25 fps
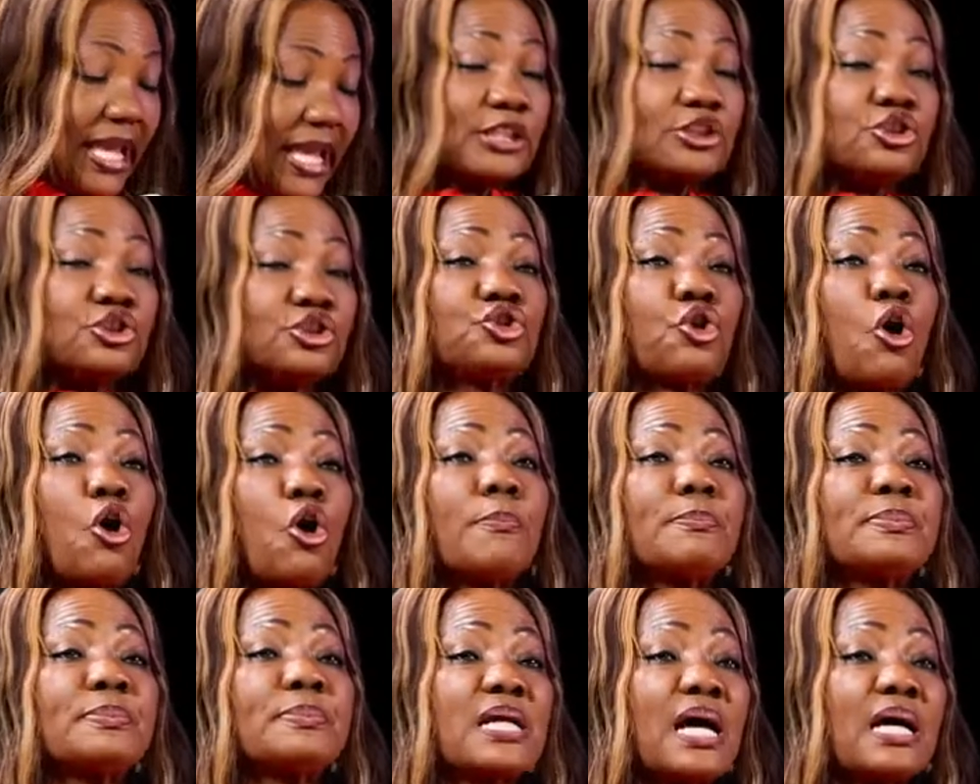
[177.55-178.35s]
a
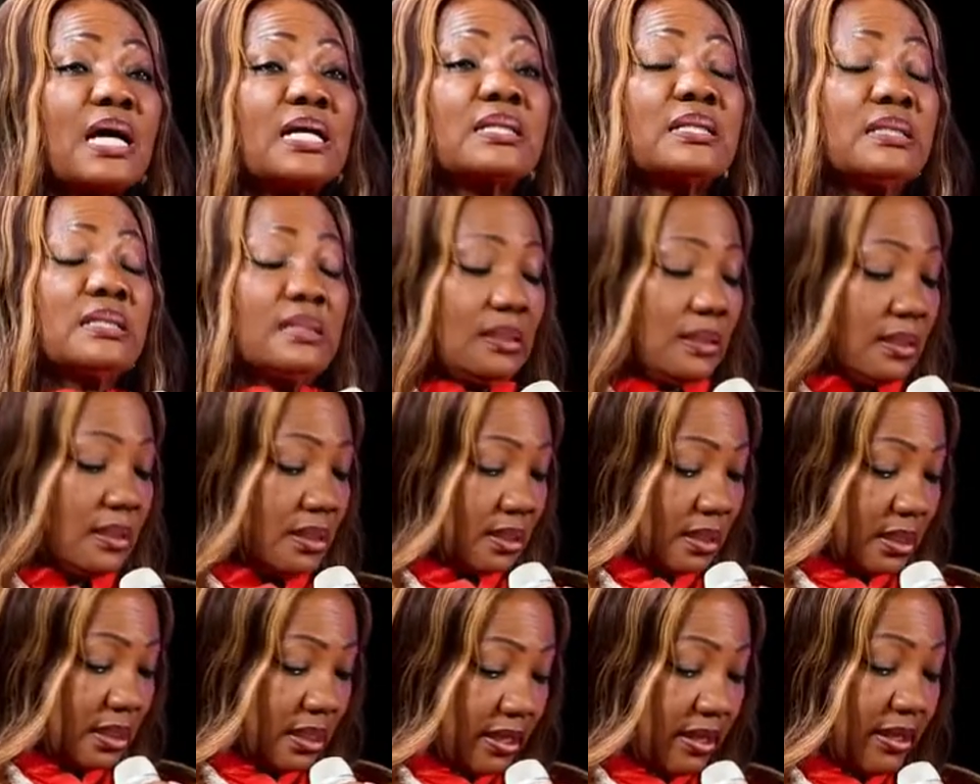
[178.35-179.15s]
job done
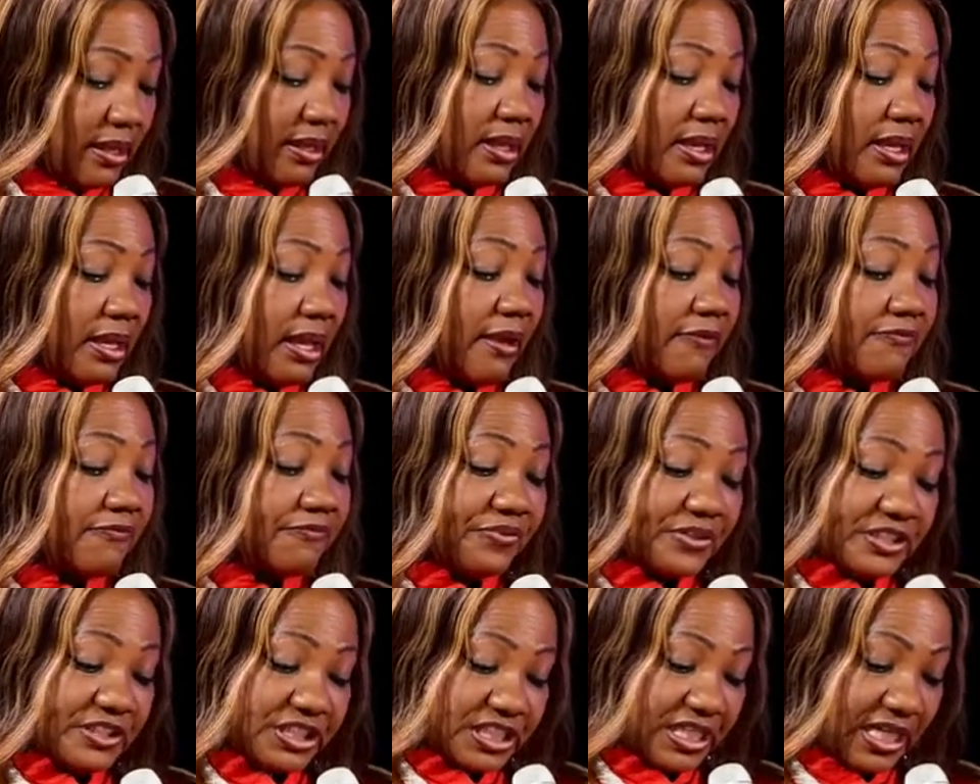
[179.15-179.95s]

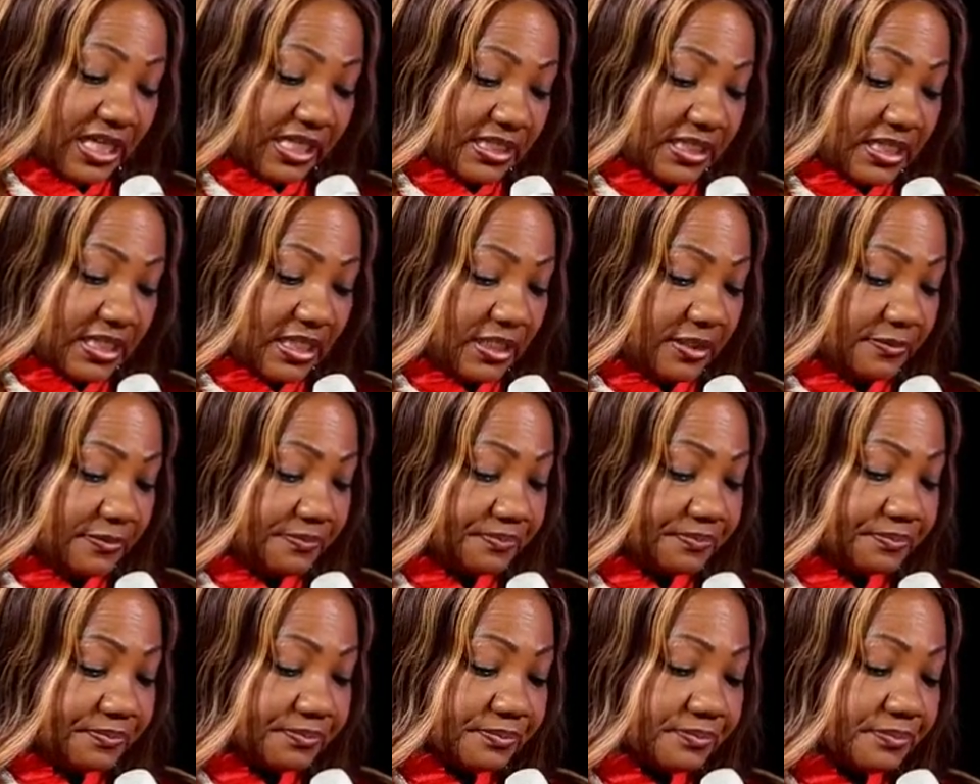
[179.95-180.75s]

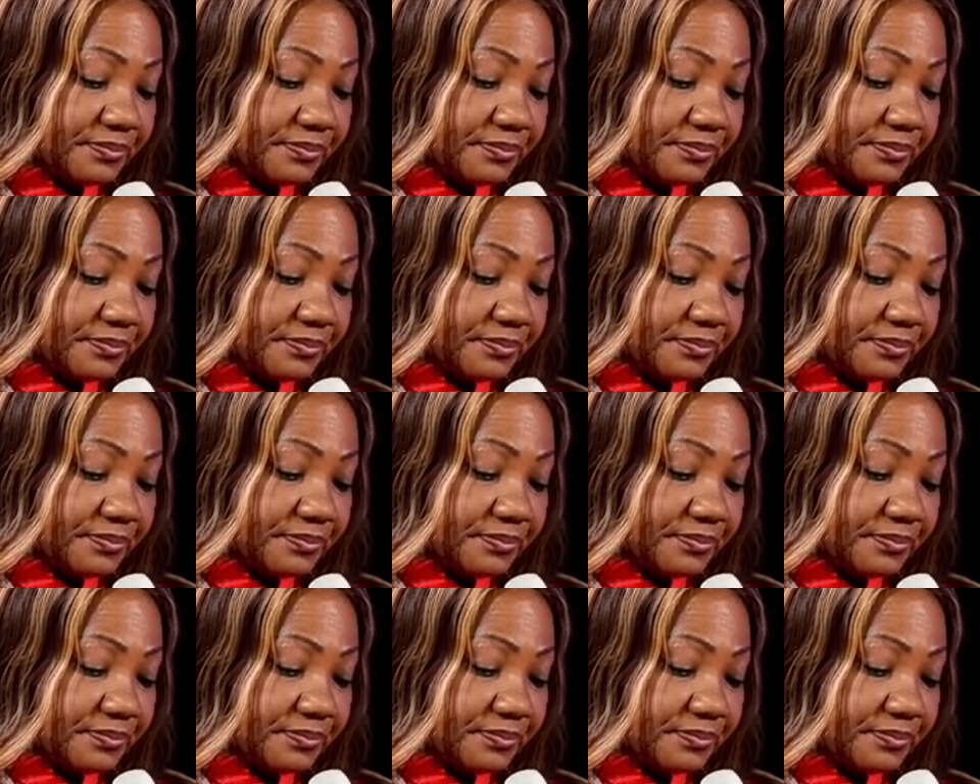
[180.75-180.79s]
efficiently.